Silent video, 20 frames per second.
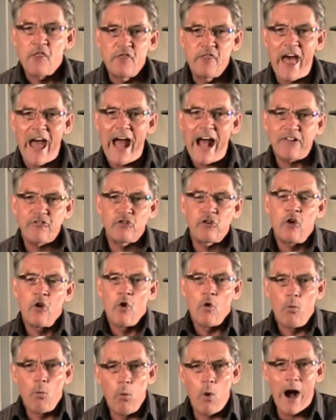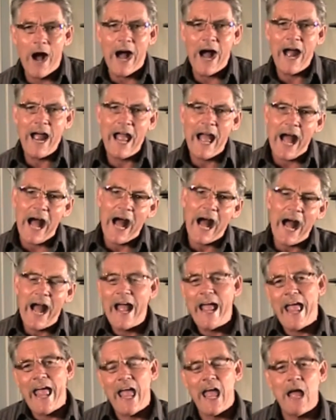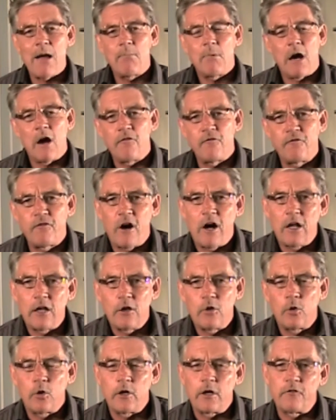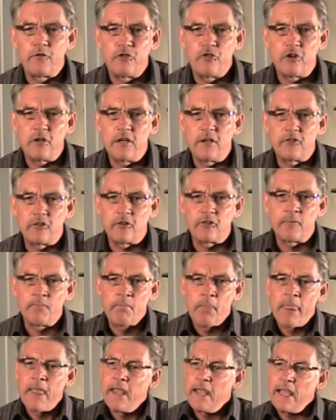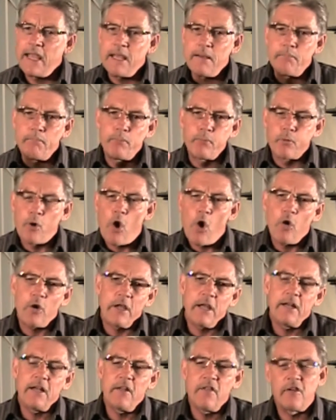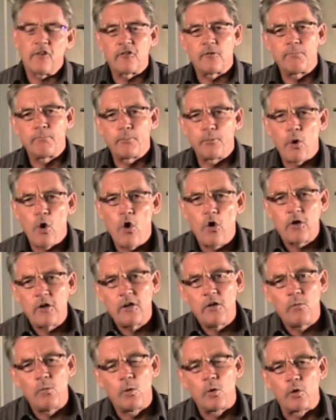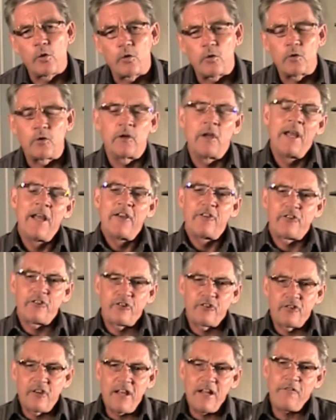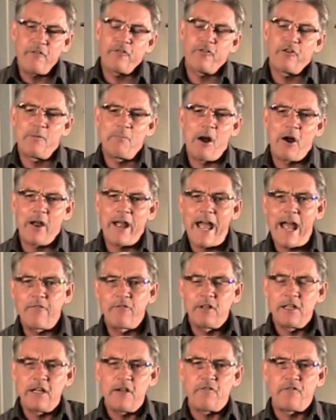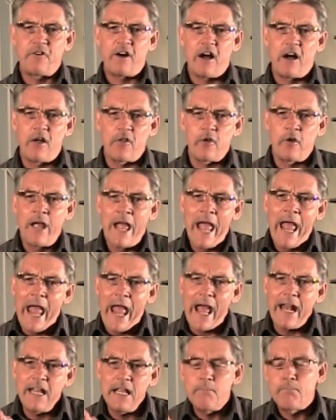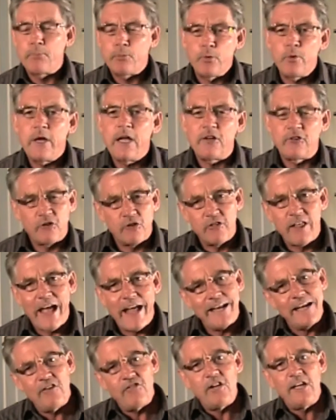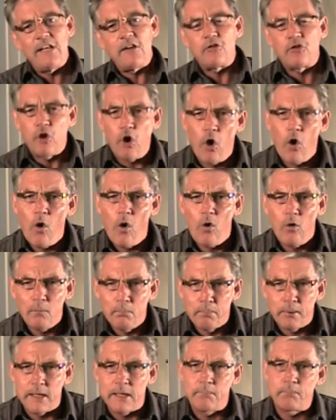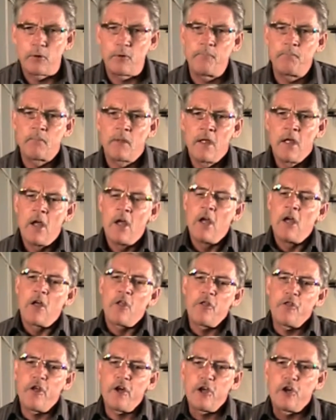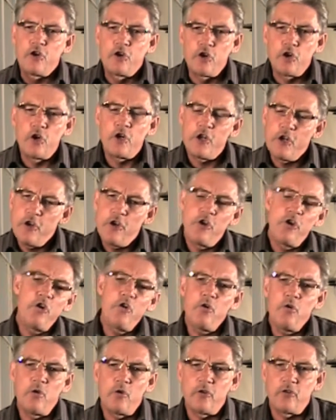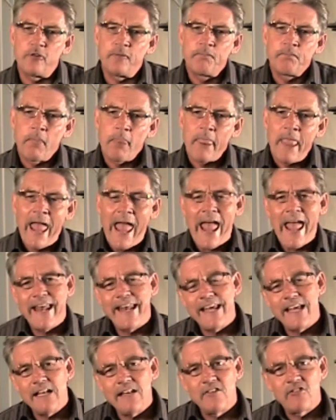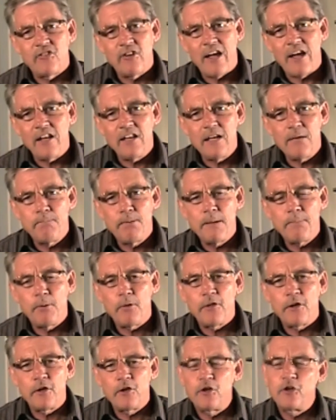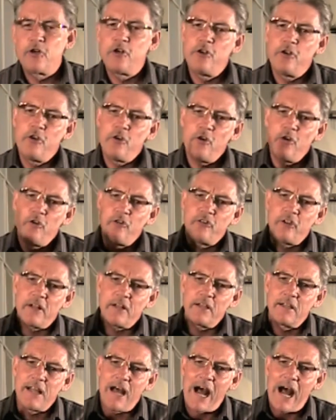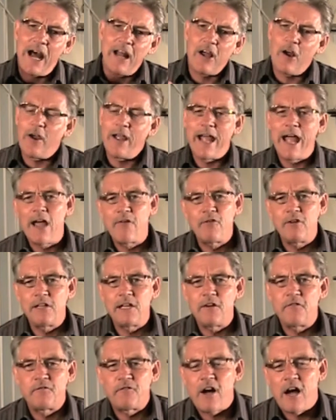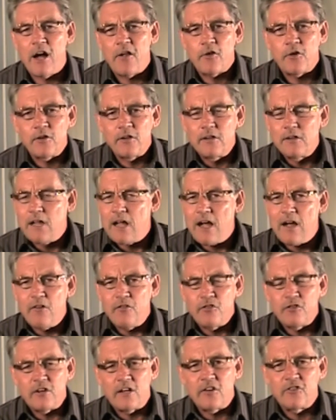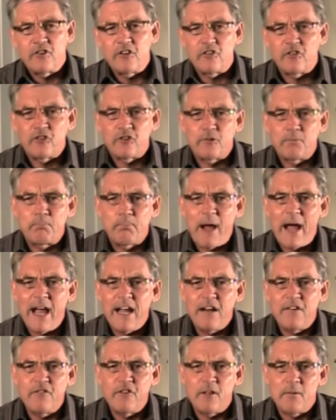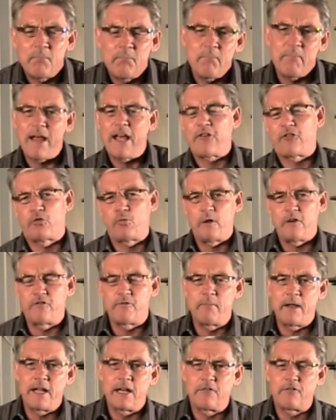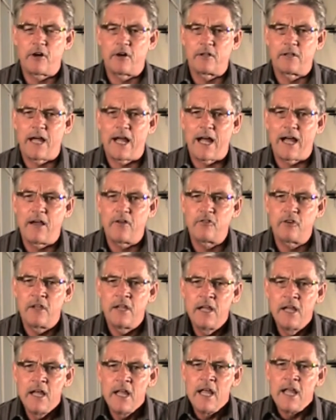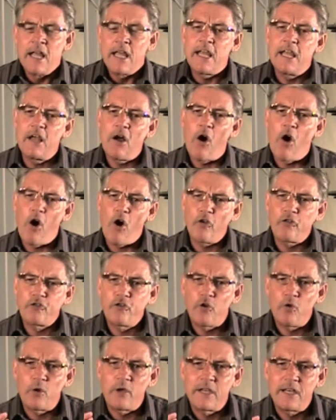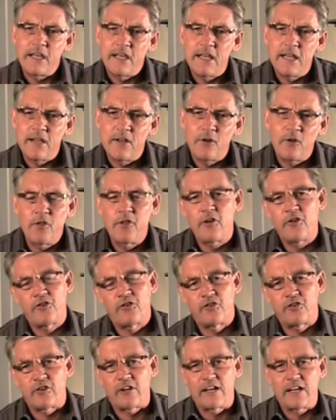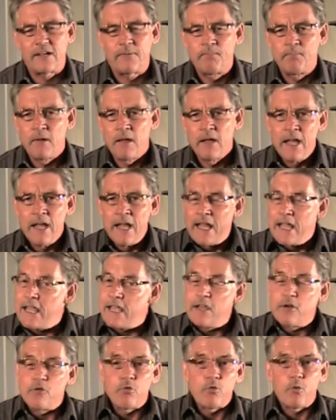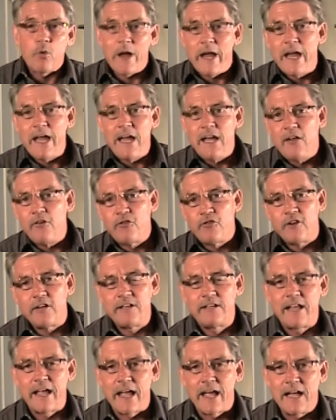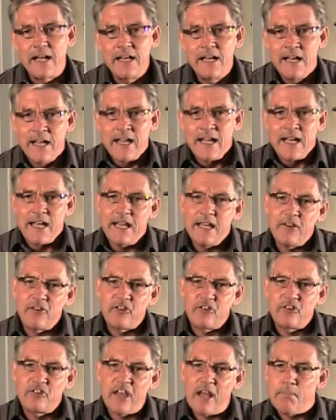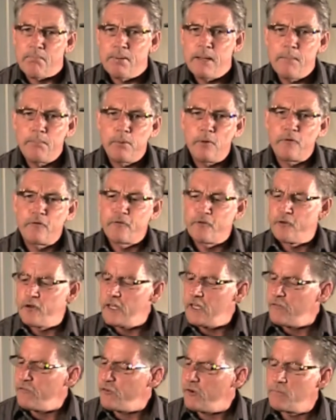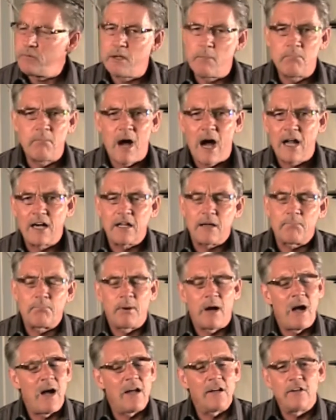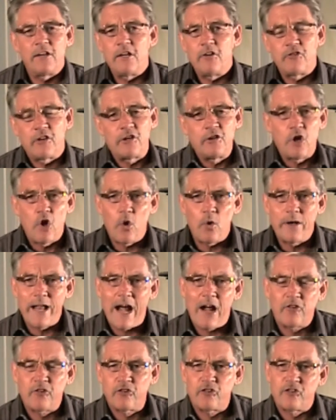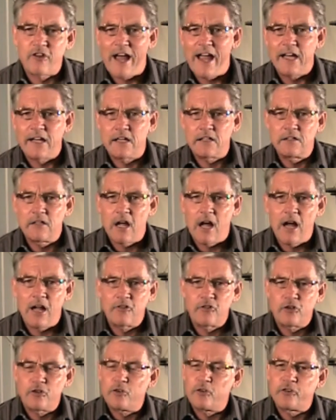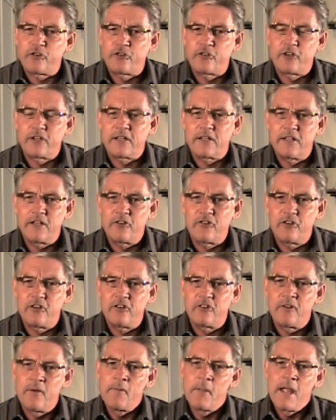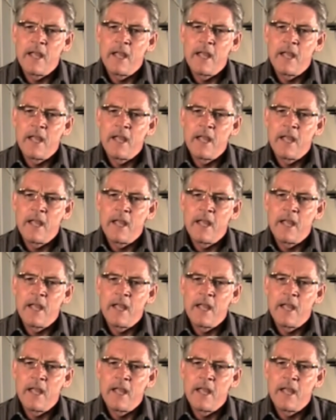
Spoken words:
That's why I am a follower of Jesus. He broke into this broken world, sent from our Heavenly Father, and He preached, that is, He told people the good news. And in telling people the good news that God, our Heavenly Father, loves us in spite of the mess we've made of our lives, He also healed the sick, He raised the dead, He set people free from demonic bondage and no doubt psychological sicknesses.